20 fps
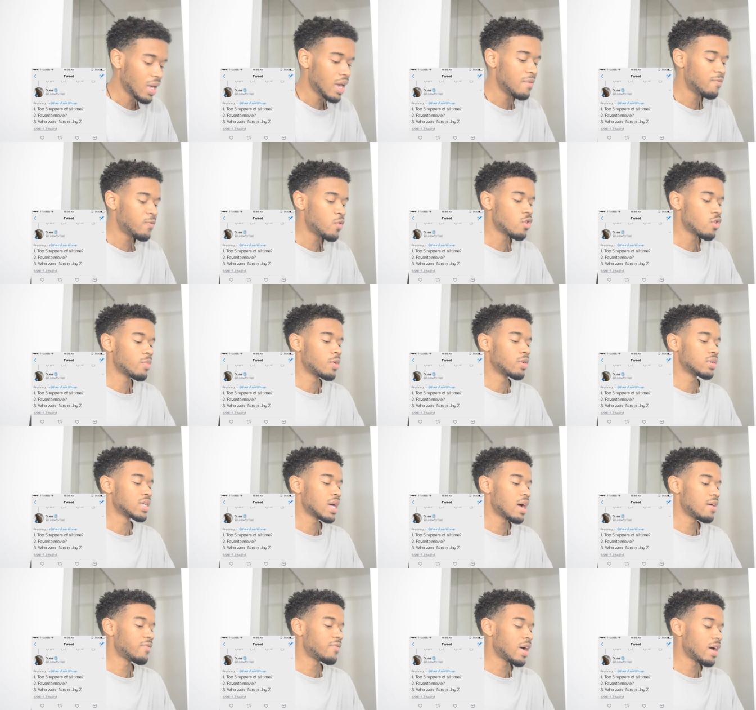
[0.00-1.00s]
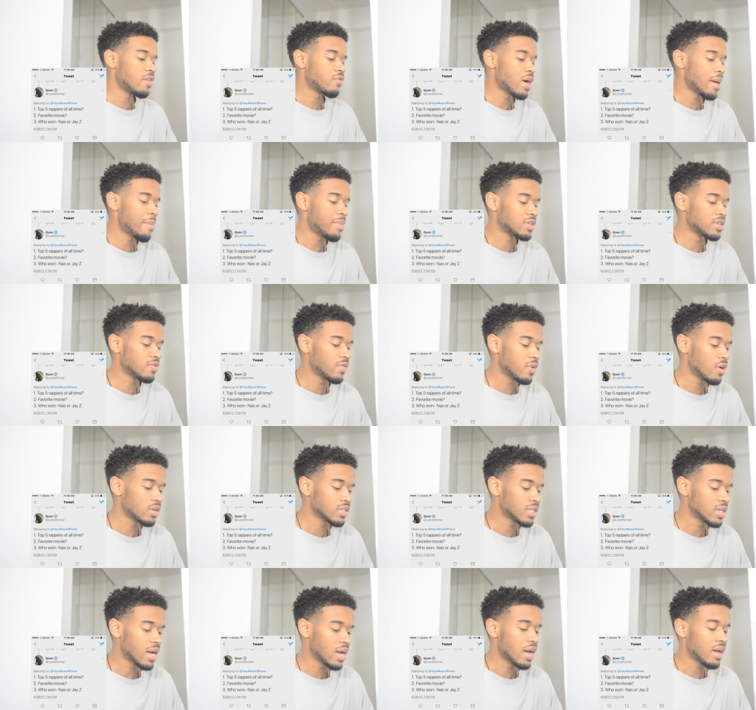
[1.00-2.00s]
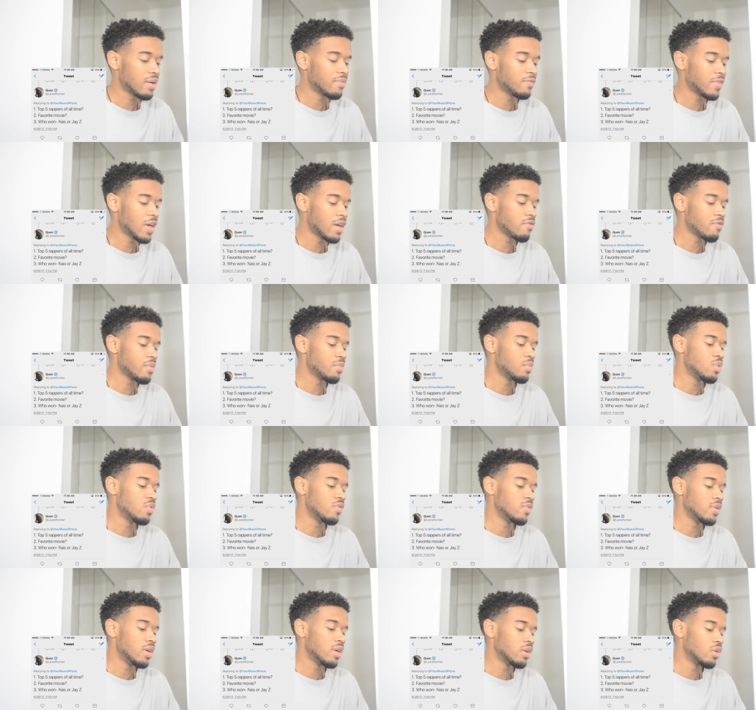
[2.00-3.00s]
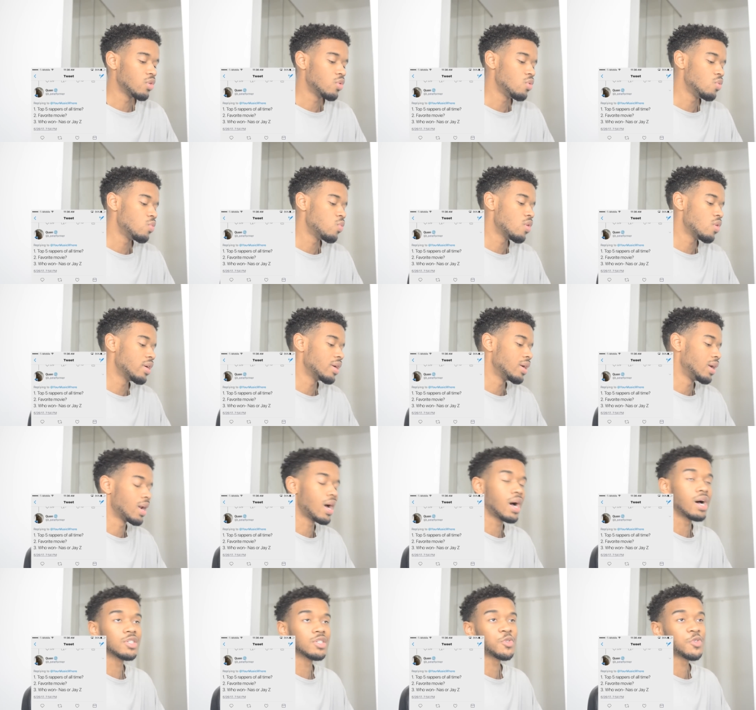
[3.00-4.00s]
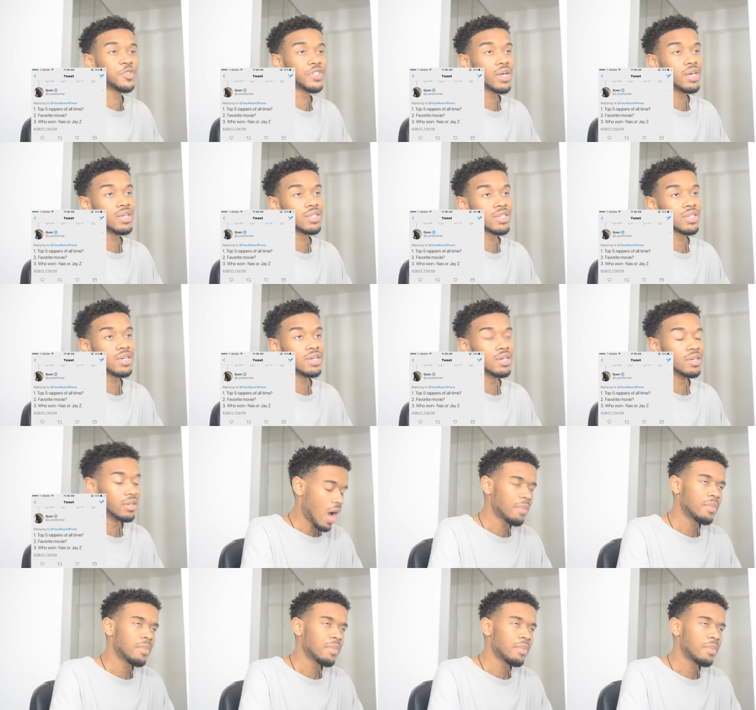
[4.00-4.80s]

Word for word: Lane Former, top five rappers of all time, favorite movie, and who won, Nas or Jay-Z?